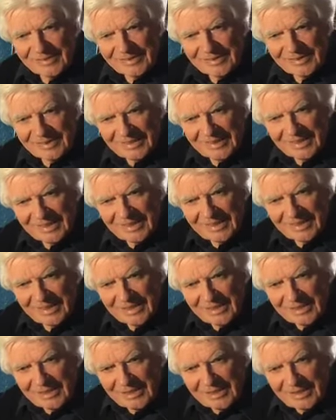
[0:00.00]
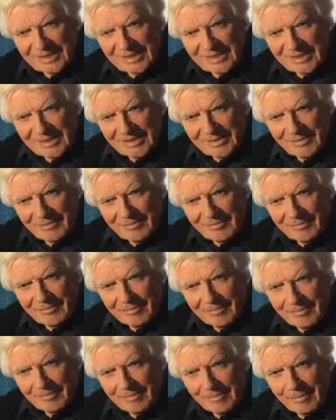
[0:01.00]
So,
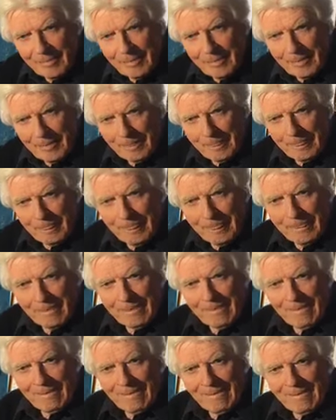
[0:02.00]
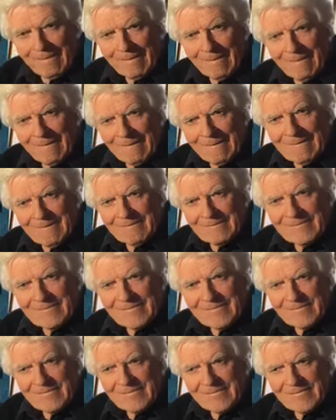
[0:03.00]
Paul asked, will this be a poster?
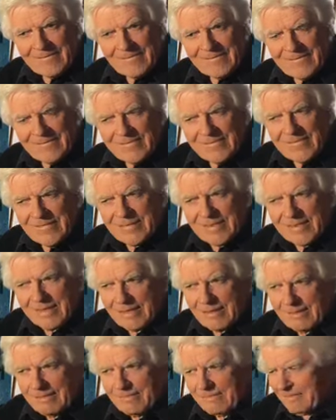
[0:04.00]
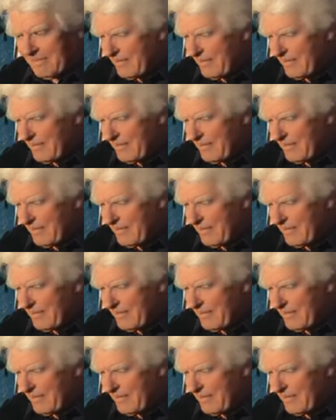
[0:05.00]
This picture?